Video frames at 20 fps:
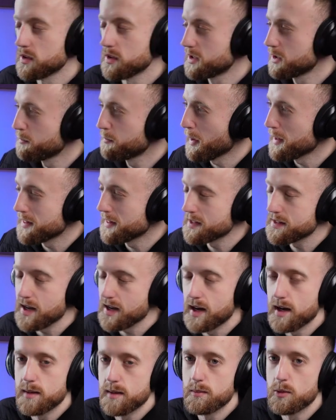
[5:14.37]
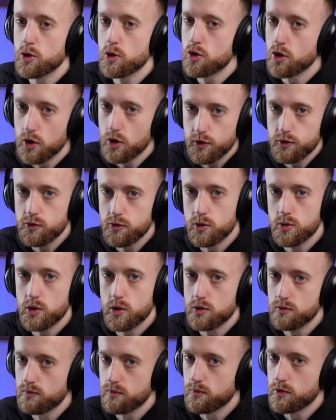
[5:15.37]
Spend the time, go through
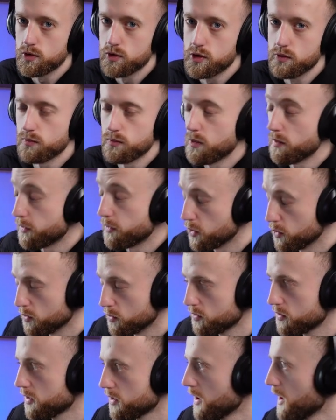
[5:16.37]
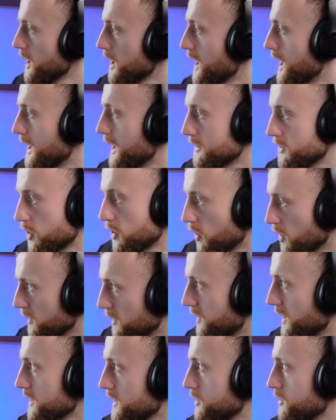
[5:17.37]
the reviews, and you're going to
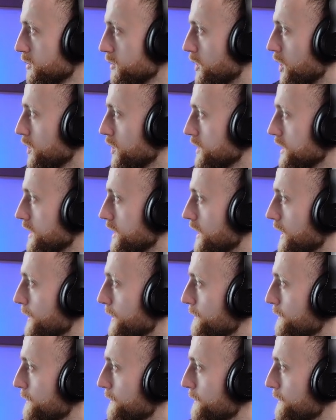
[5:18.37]
find some gold in there.